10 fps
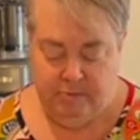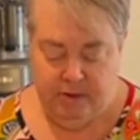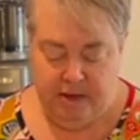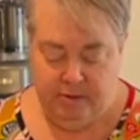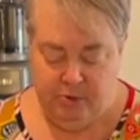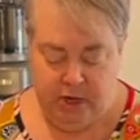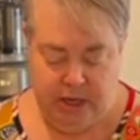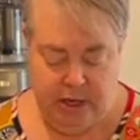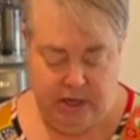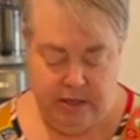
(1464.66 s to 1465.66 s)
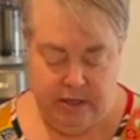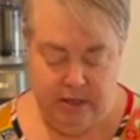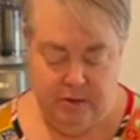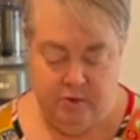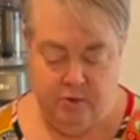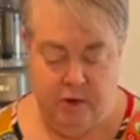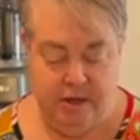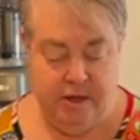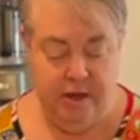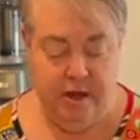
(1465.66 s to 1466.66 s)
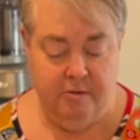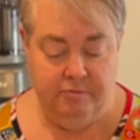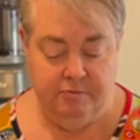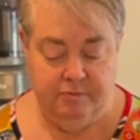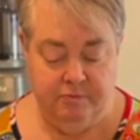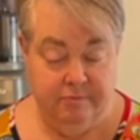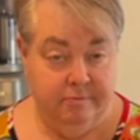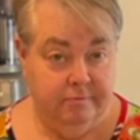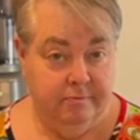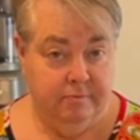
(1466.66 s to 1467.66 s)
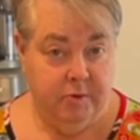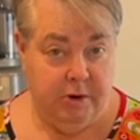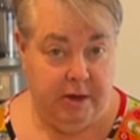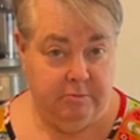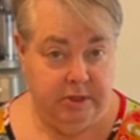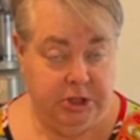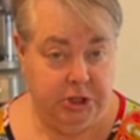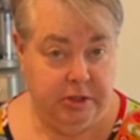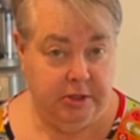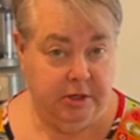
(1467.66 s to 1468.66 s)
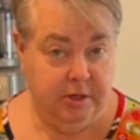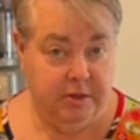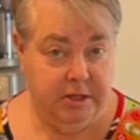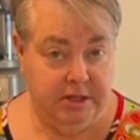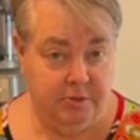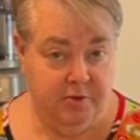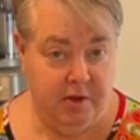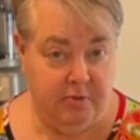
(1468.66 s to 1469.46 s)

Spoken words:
Pineapple cake ready to go. All right, let's take a look at all the things we've got